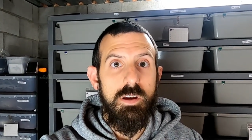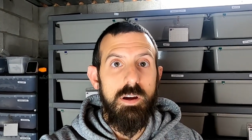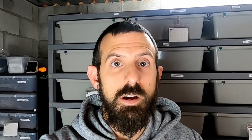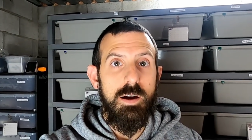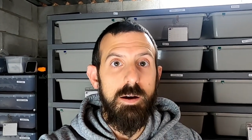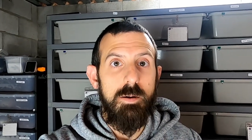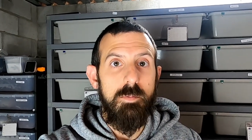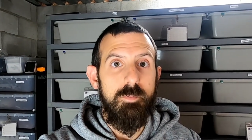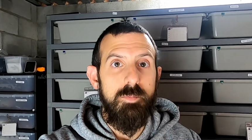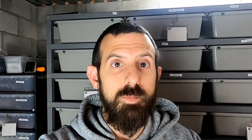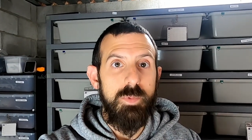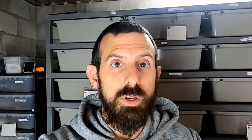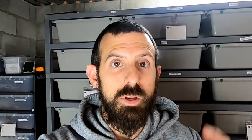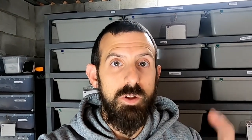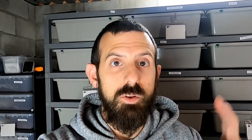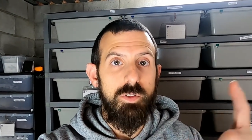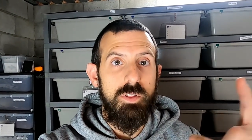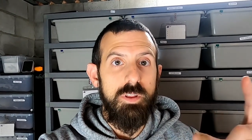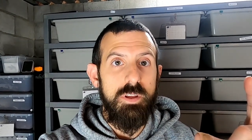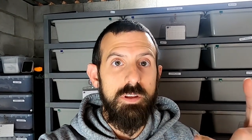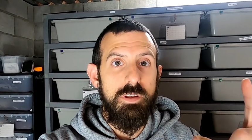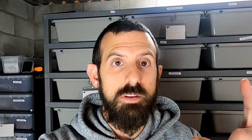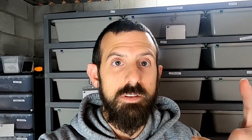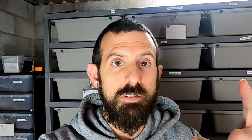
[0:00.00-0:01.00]

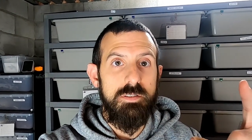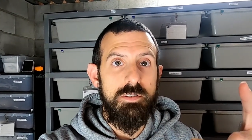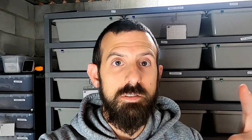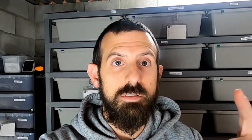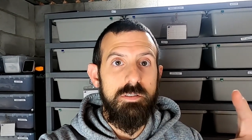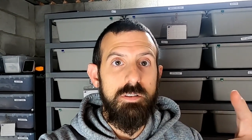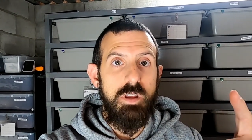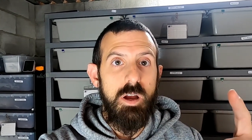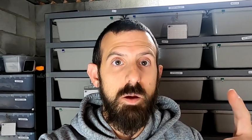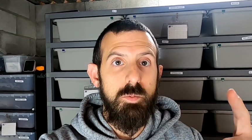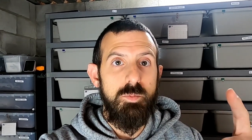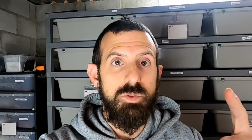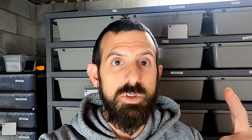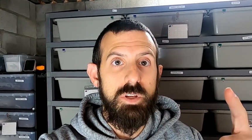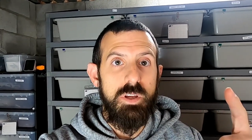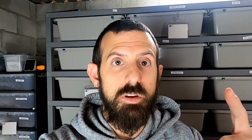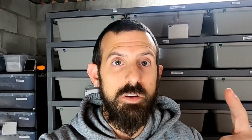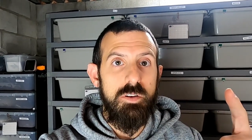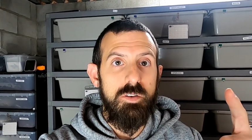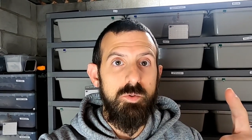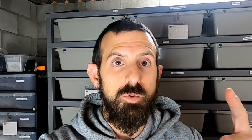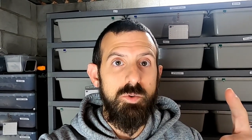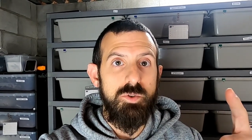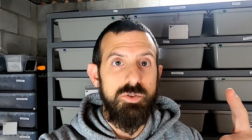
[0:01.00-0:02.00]
These tubs
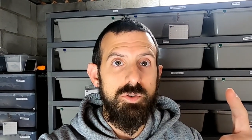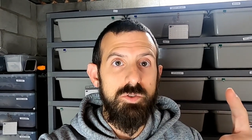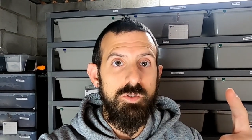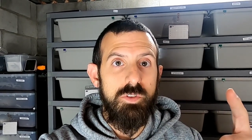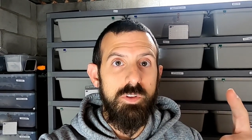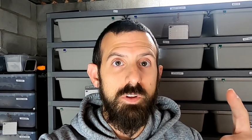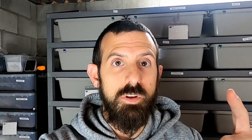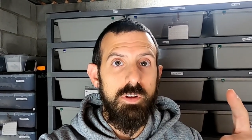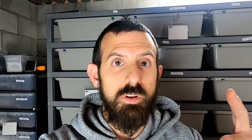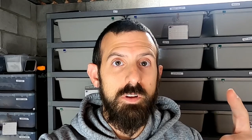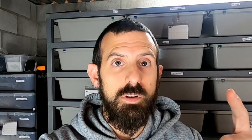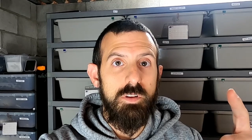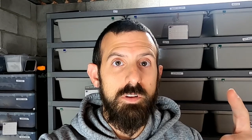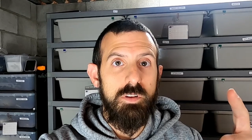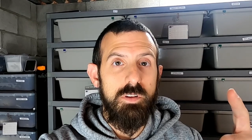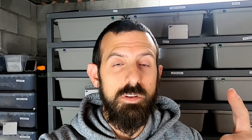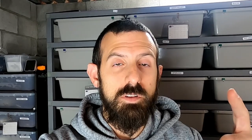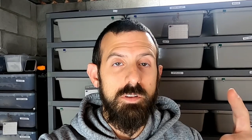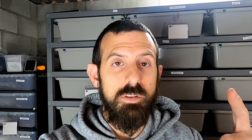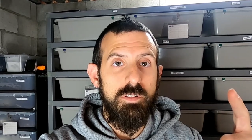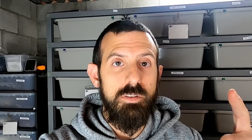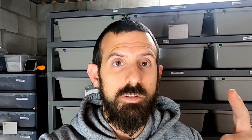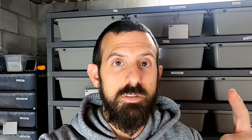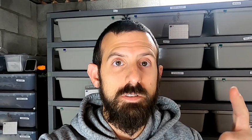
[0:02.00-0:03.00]
here, which are
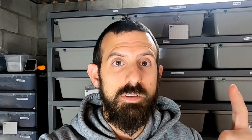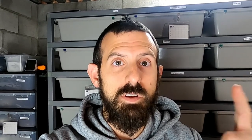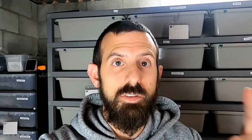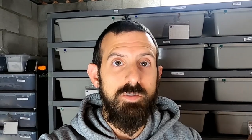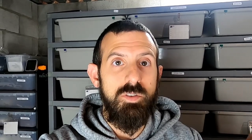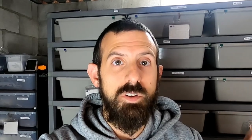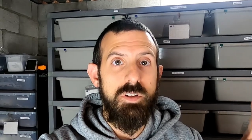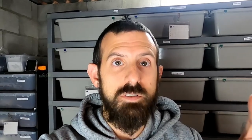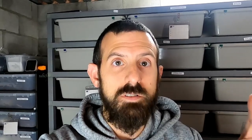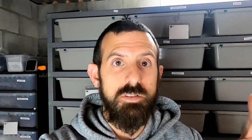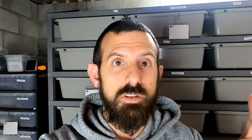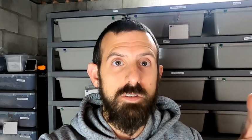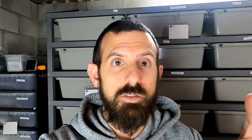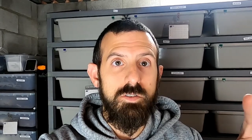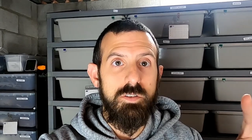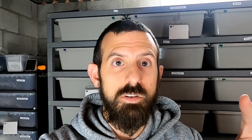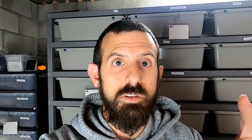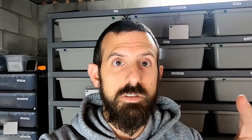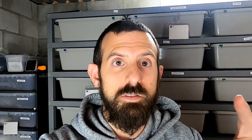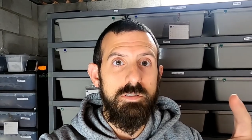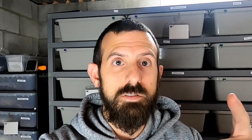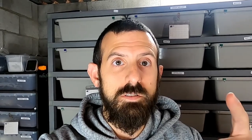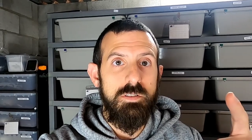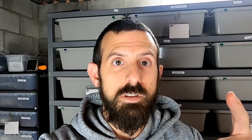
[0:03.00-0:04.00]
the 70
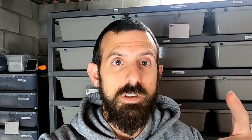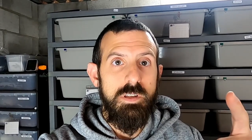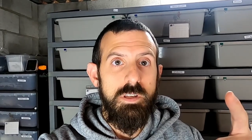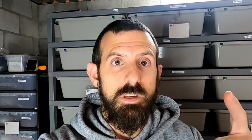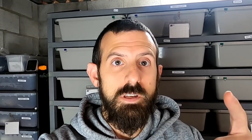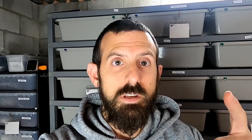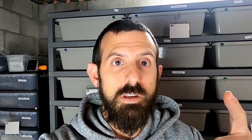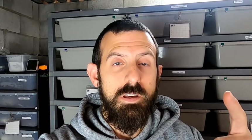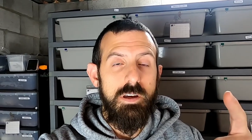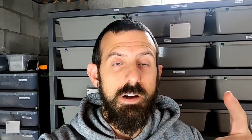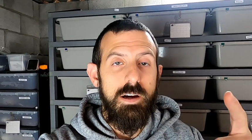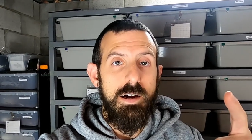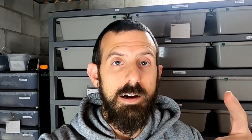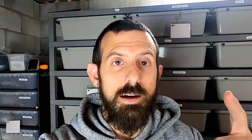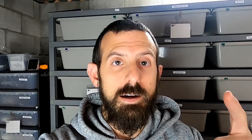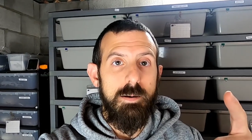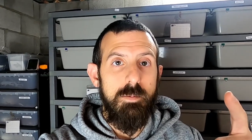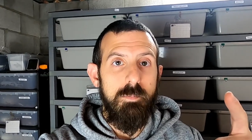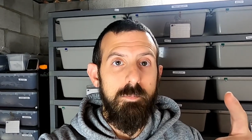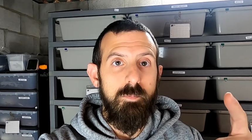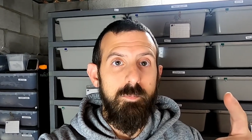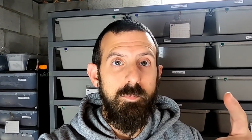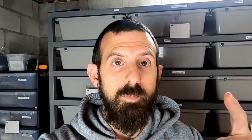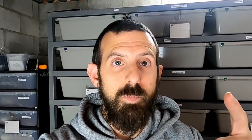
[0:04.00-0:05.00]
series,
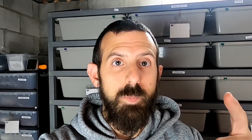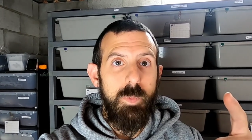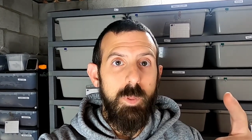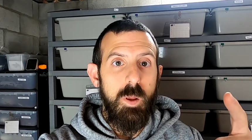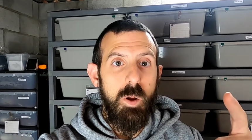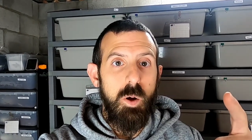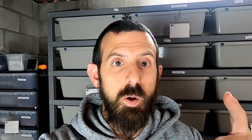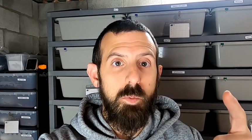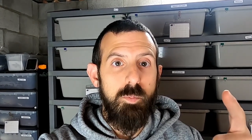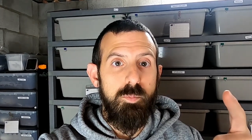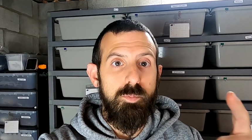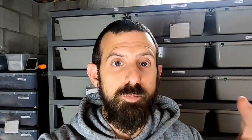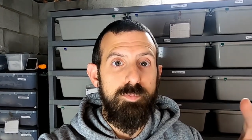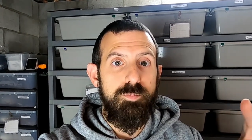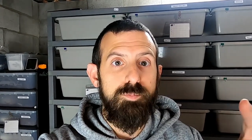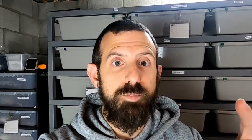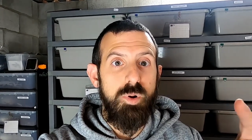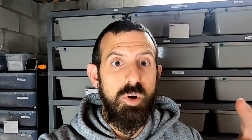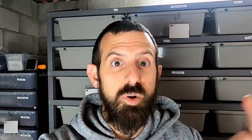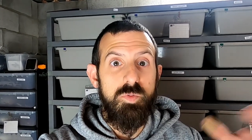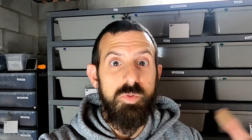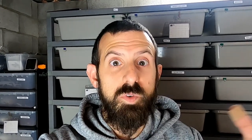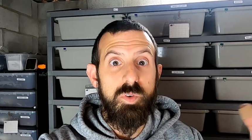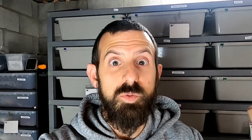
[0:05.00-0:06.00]
are
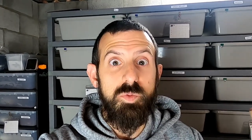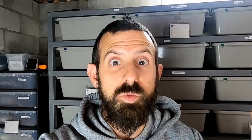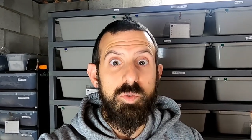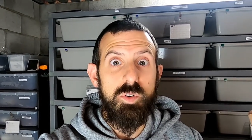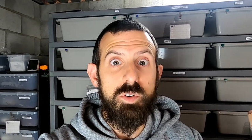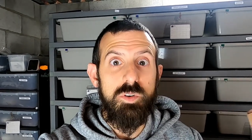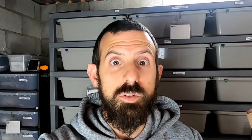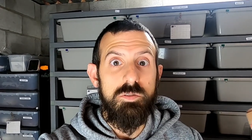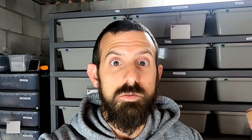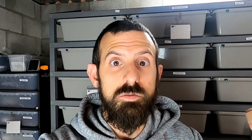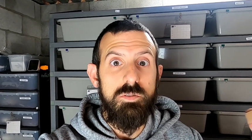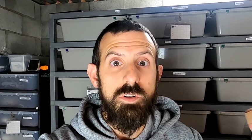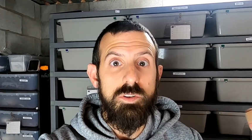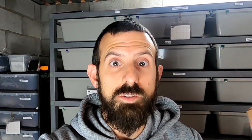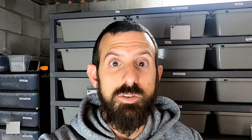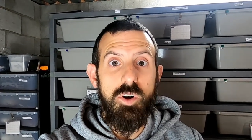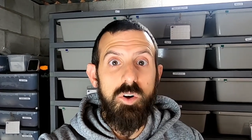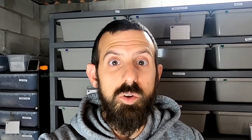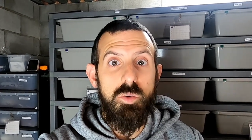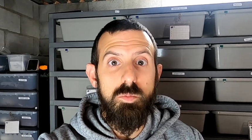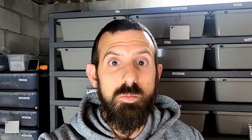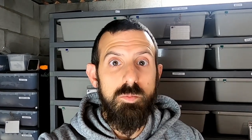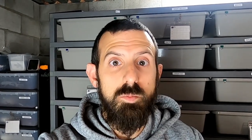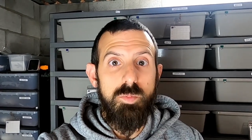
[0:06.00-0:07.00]
perfect for
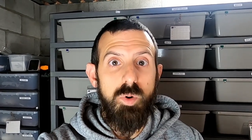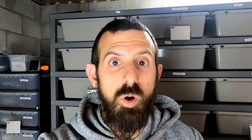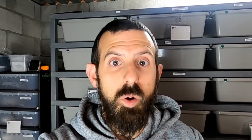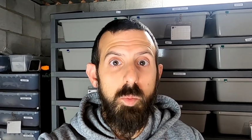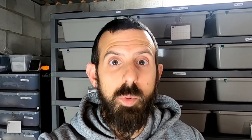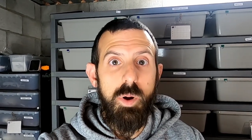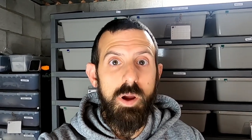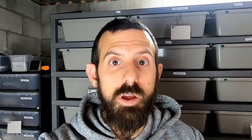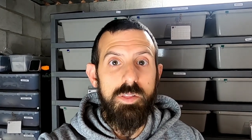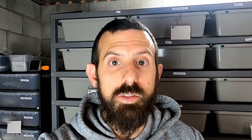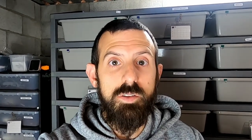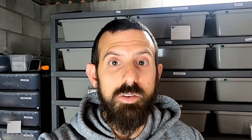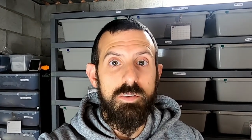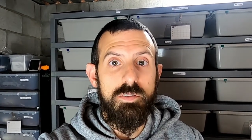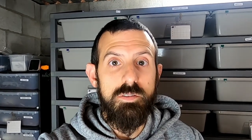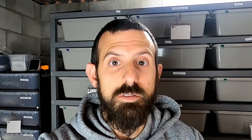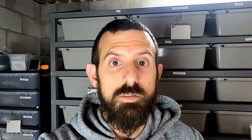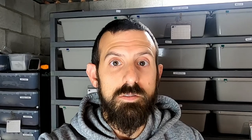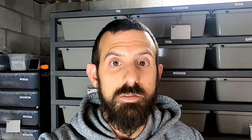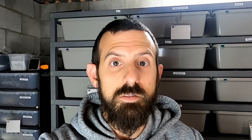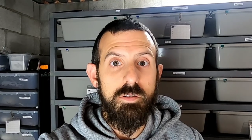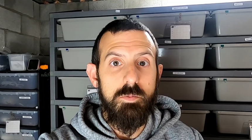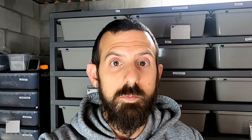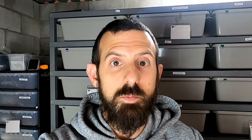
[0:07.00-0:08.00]
adult ball
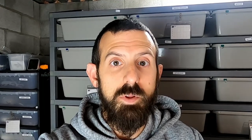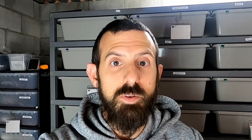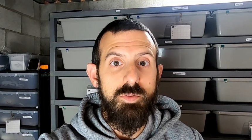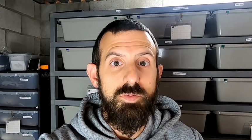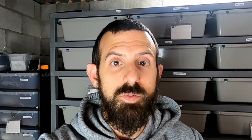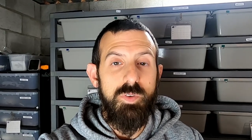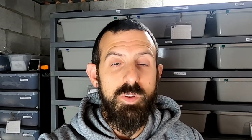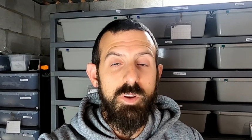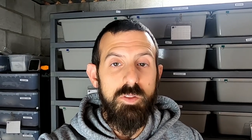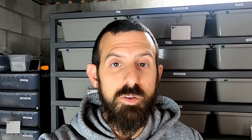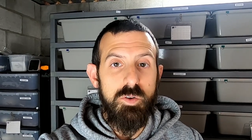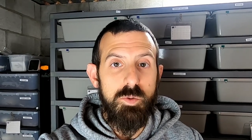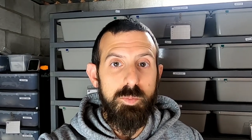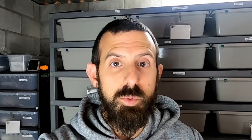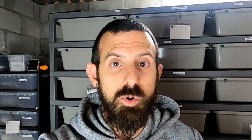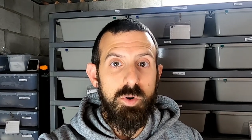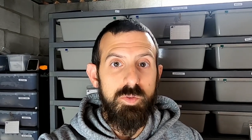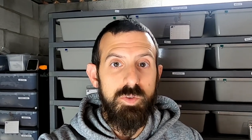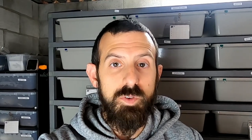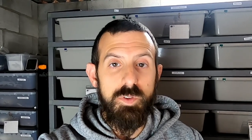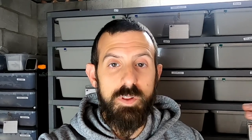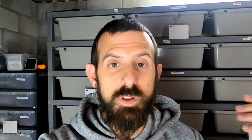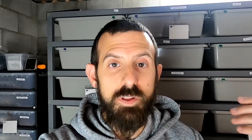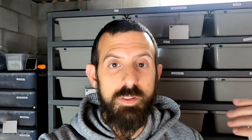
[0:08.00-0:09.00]
pythons. They fit in there
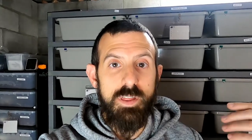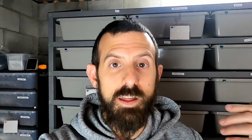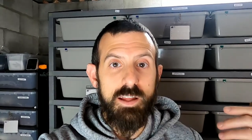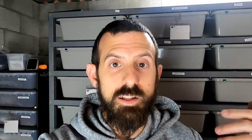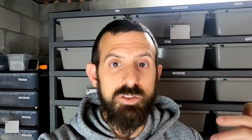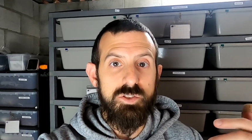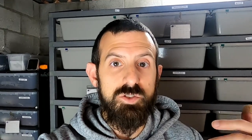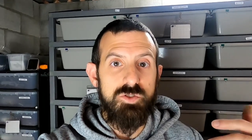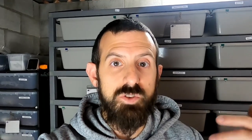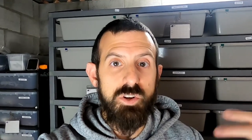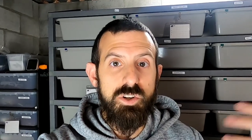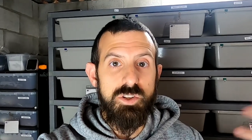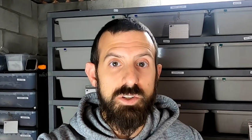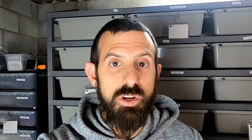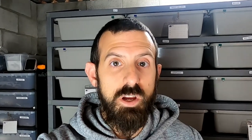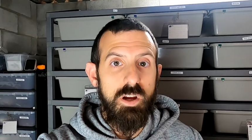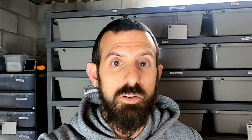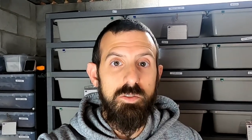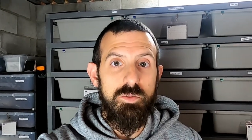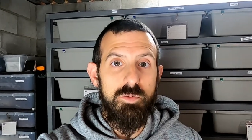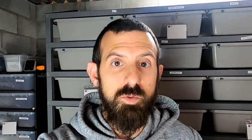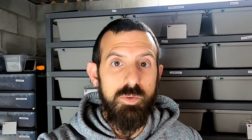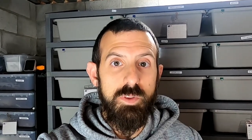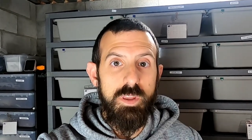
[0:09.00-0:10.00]
perfectly. They can stretch
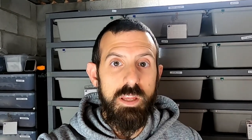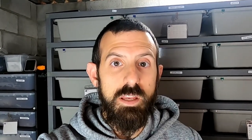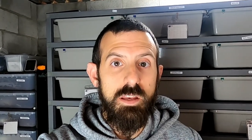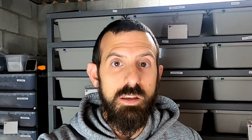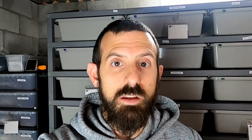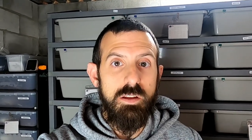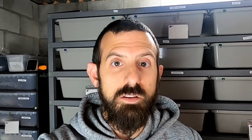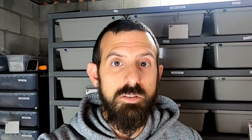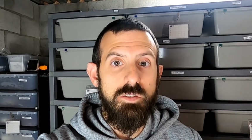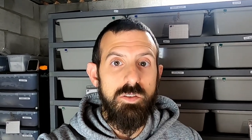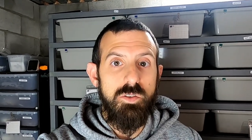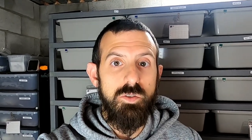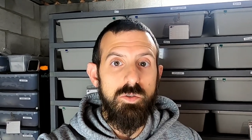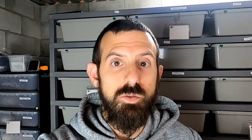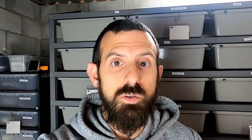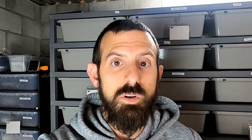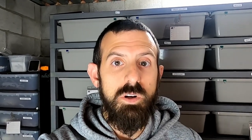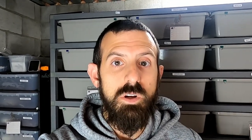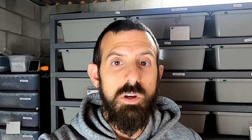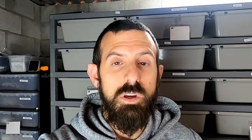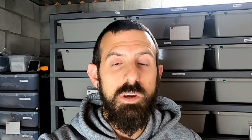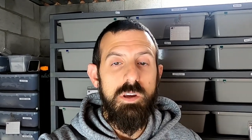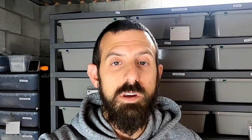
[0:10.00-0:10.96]
out when they need to.